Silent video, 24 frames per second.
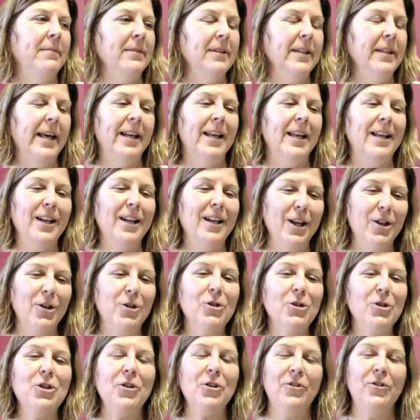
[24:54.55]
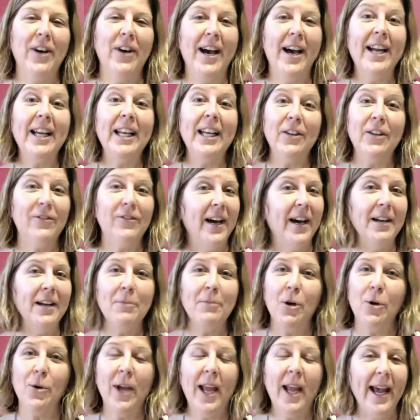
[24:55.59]
letting others define if I'm
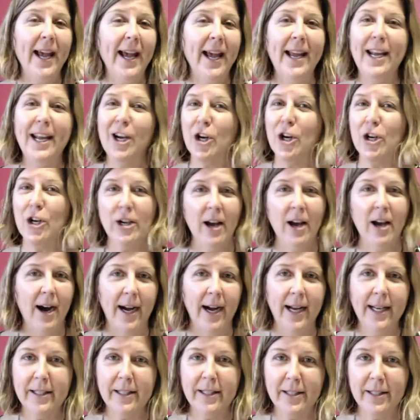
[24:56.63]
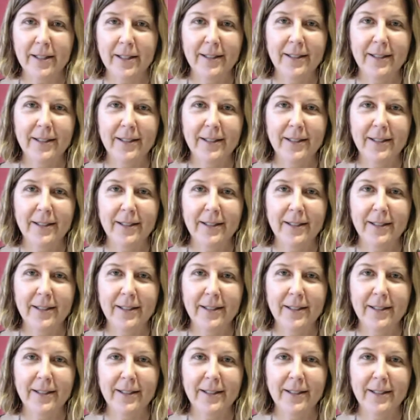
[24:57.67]
okay or not,